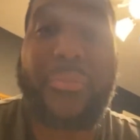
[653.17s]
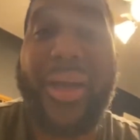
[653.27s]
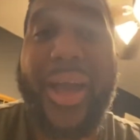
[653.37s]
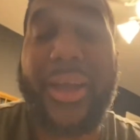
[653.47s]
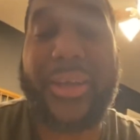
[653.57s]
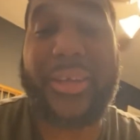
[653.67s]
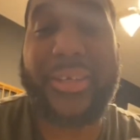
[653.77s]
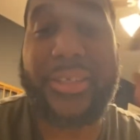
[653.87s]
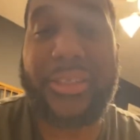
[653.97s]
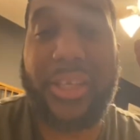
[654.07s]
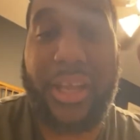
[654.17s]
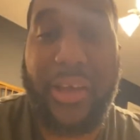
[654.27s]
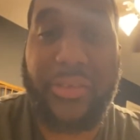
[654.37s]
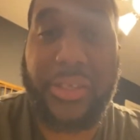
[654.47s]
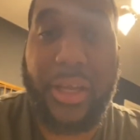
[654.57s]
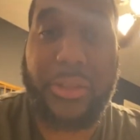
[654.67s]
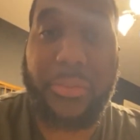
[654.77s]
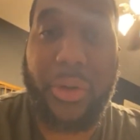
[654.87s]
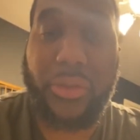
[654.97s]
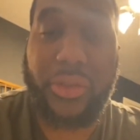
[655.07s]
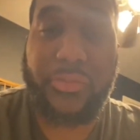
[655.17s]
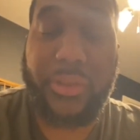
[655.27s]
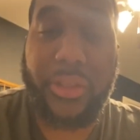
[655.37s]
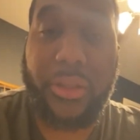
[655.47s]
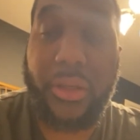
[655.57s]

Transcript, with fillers: back to the life and times of Moses Uvere.